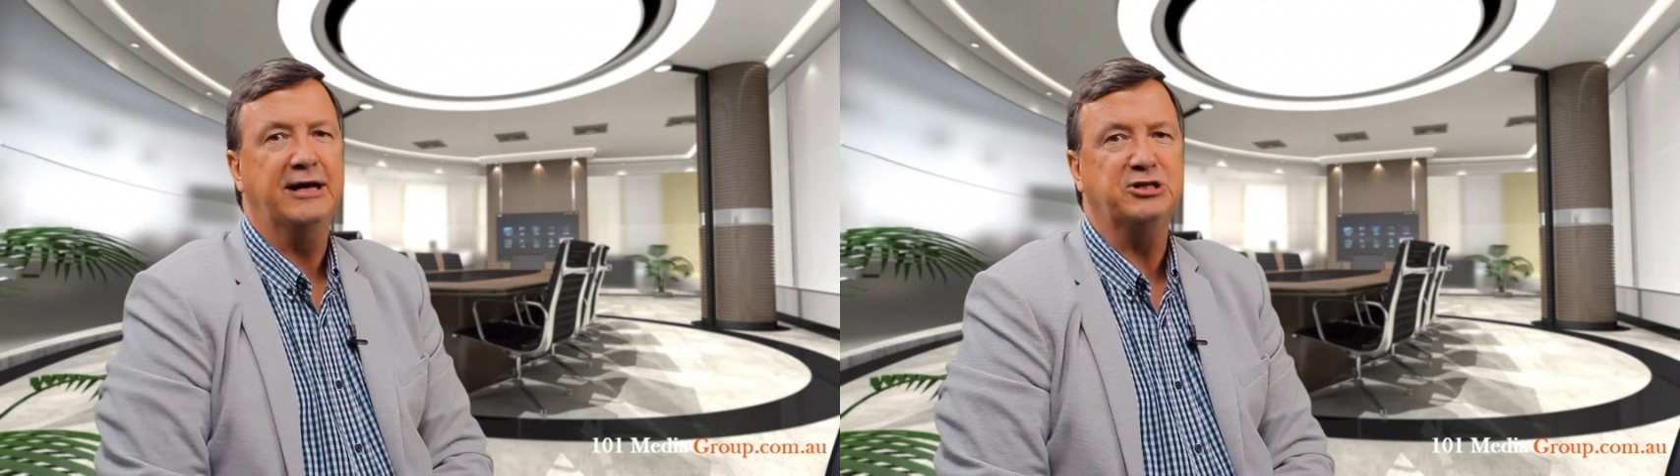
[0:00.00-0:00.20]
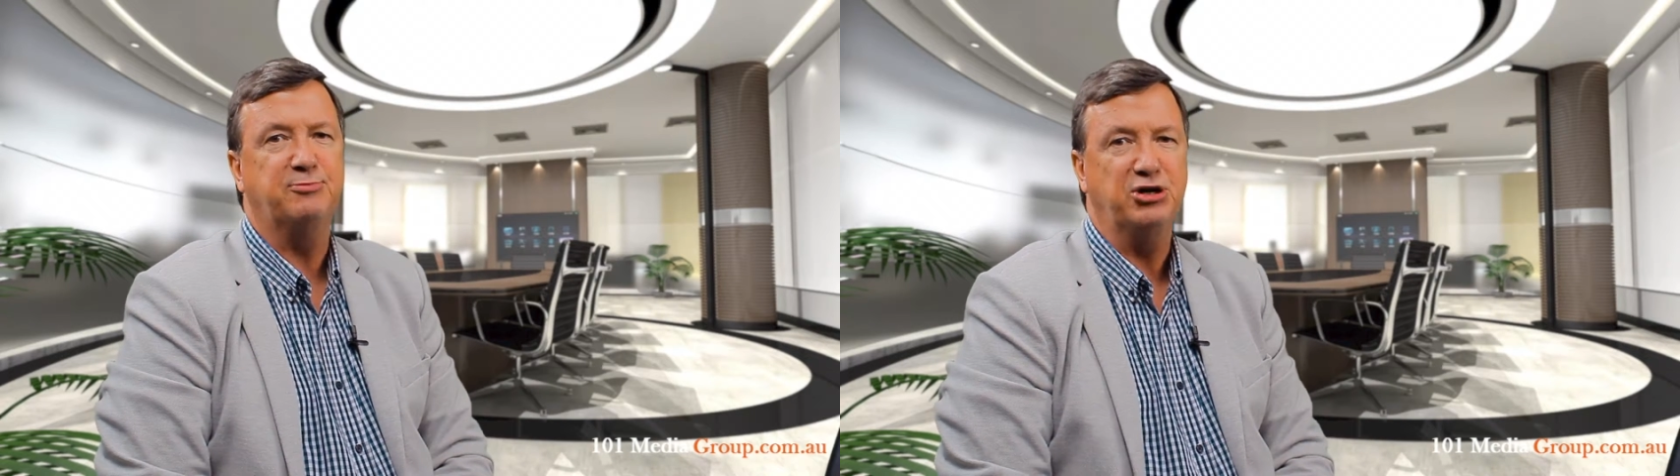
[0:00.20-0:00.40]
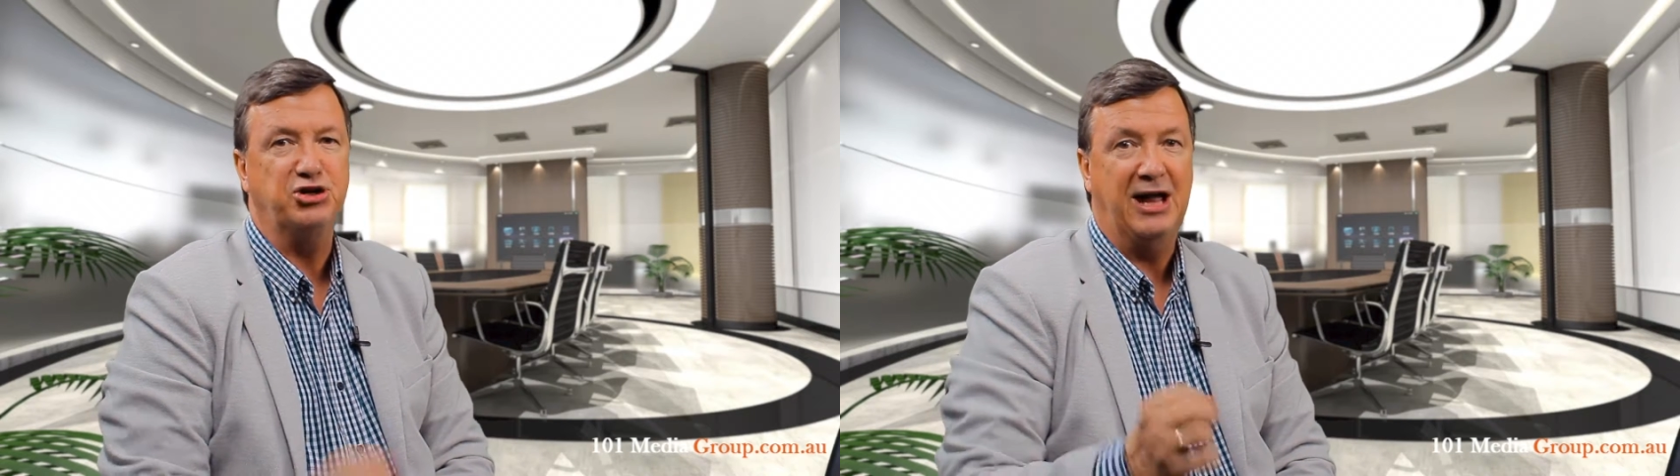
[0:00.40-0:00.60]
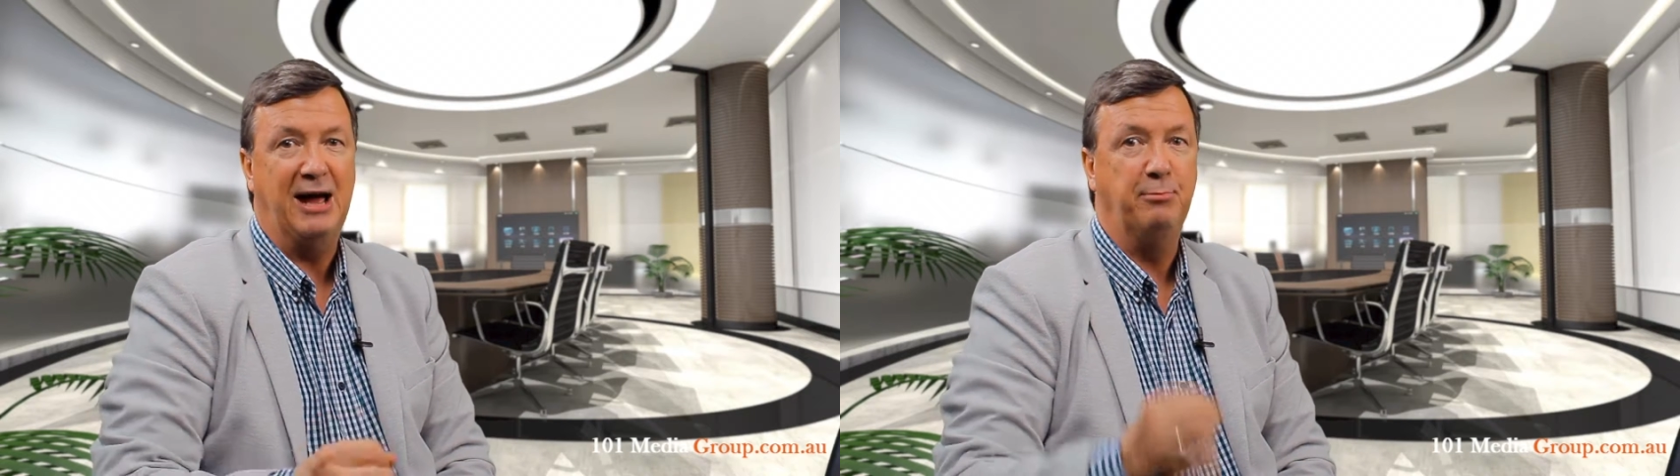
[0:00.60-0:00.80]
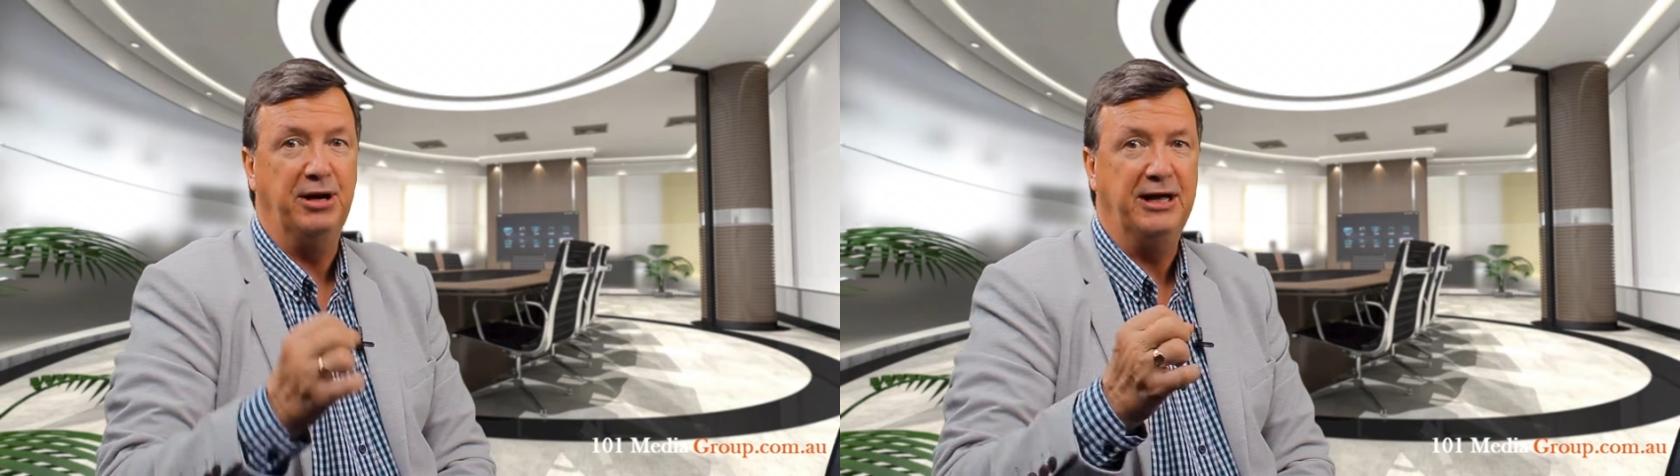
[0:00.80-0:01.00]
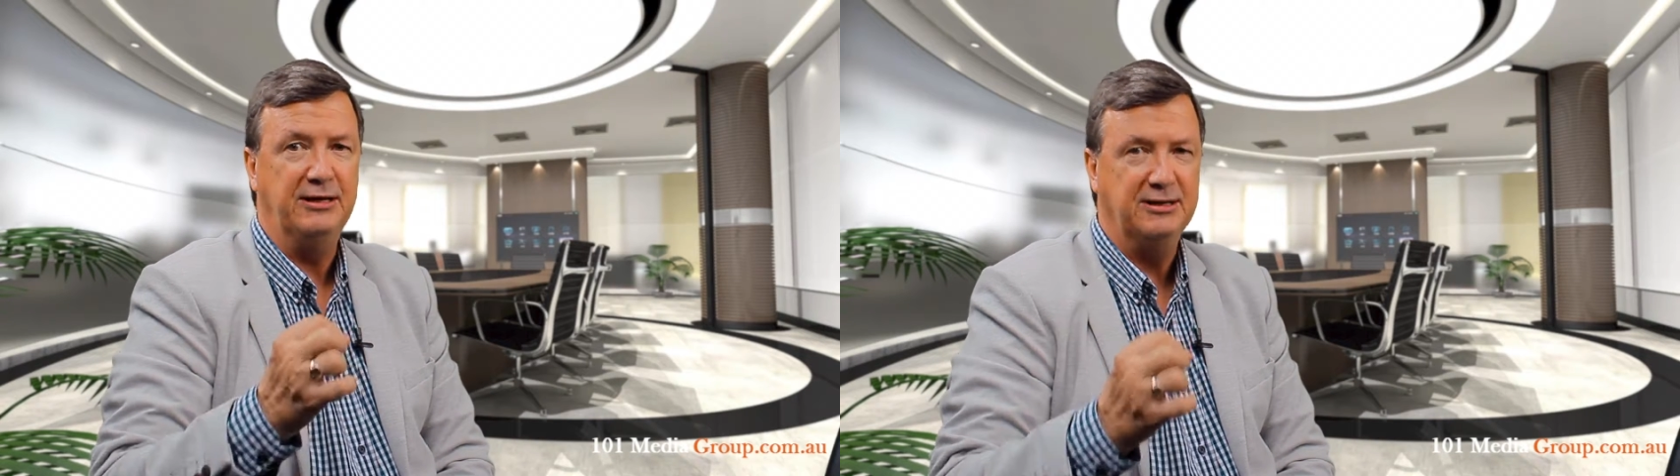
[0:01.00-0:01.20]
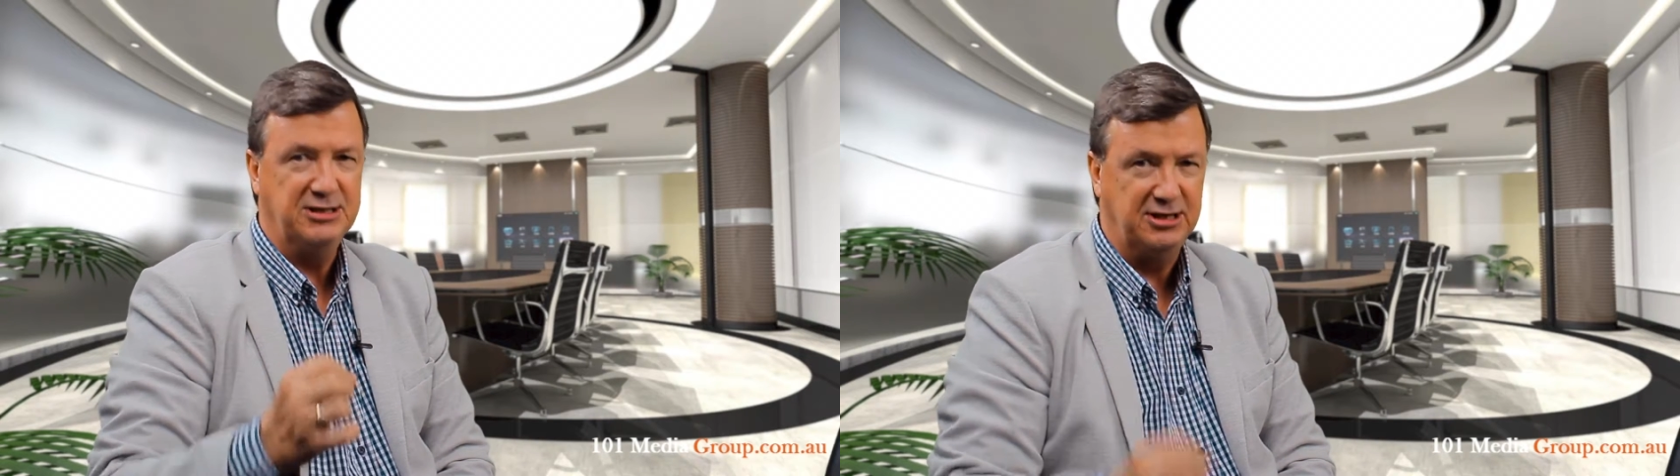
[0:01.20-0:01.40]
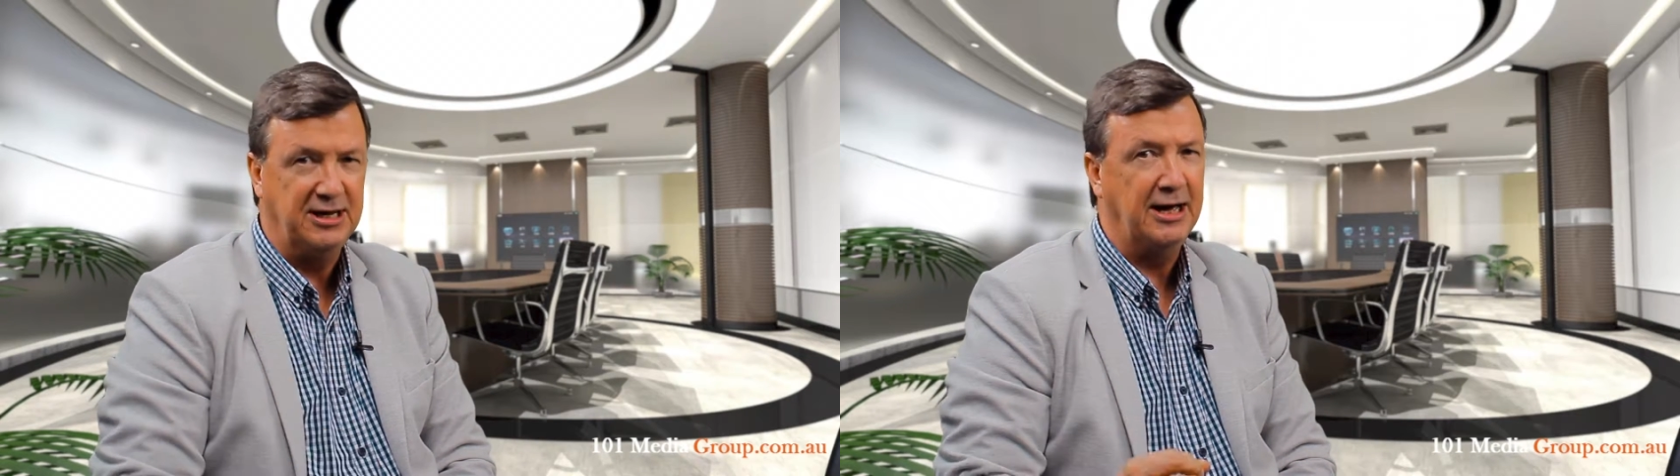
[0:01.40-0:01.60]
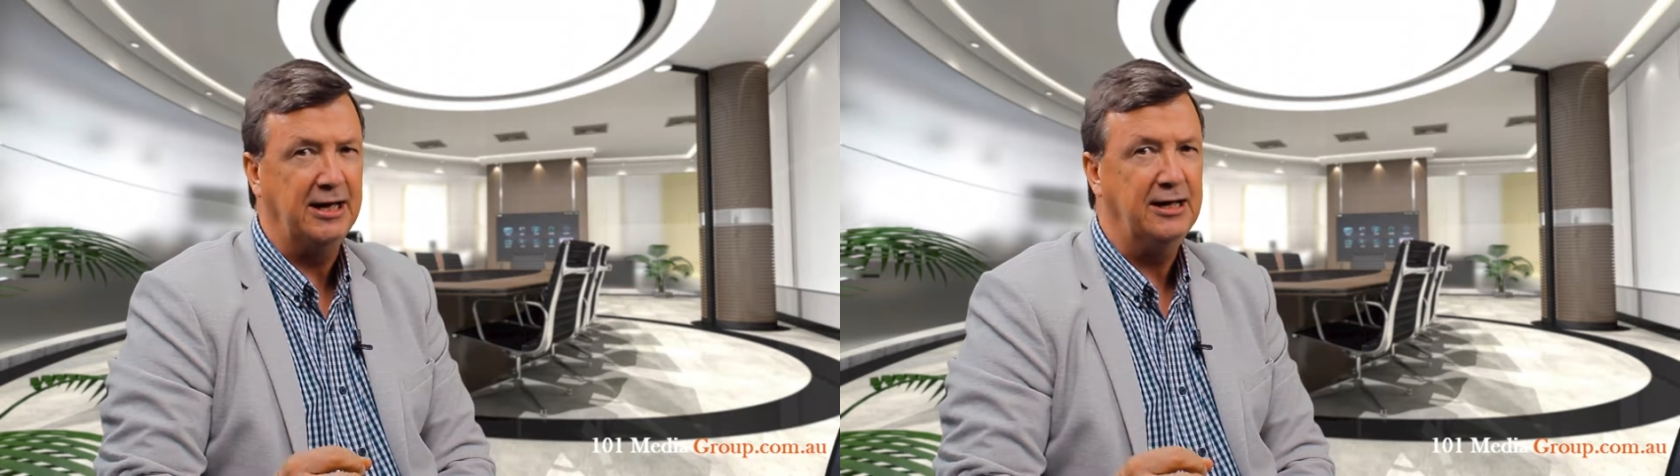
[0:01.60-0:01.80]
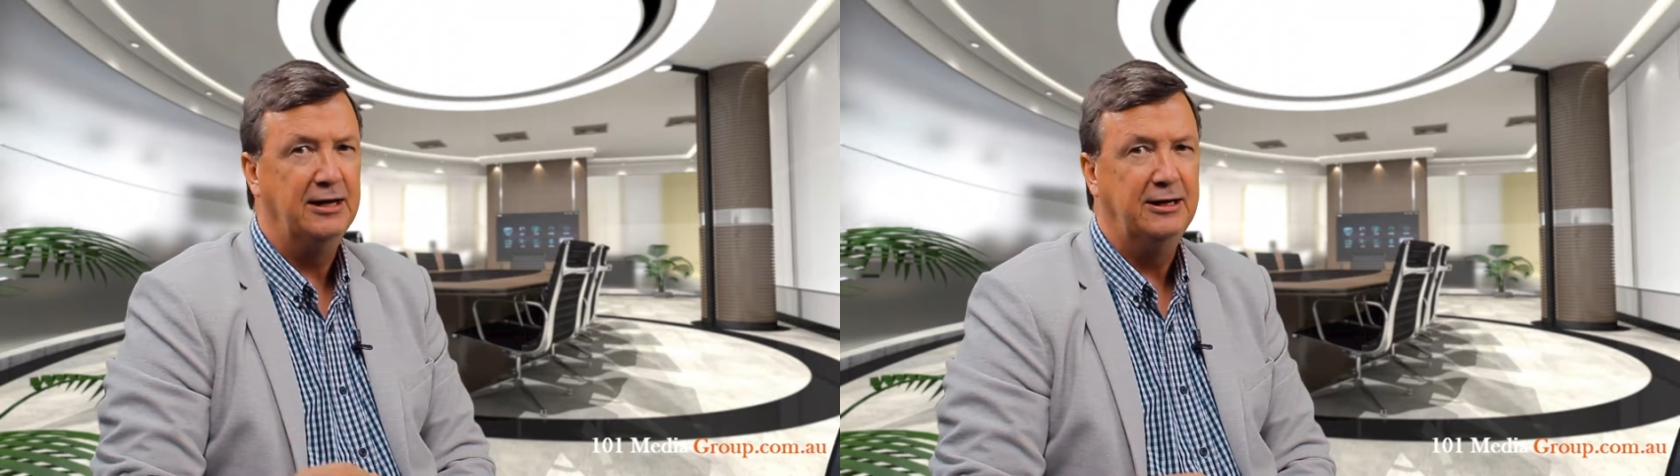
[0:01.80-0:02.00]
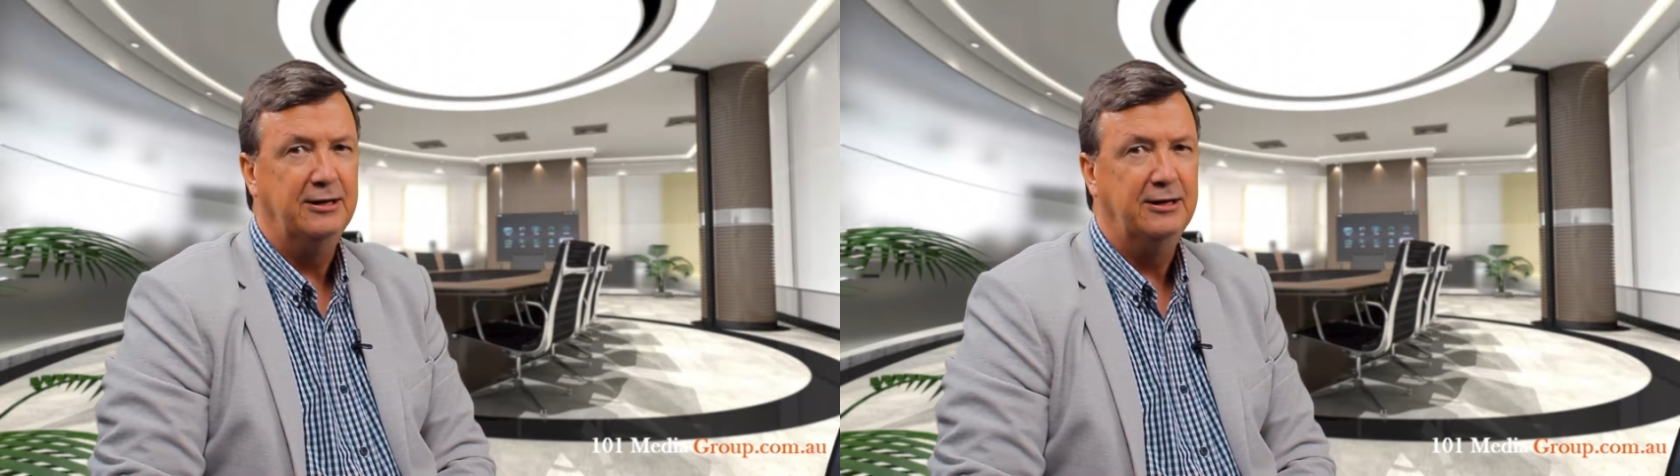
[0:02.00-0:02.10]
expression happening today.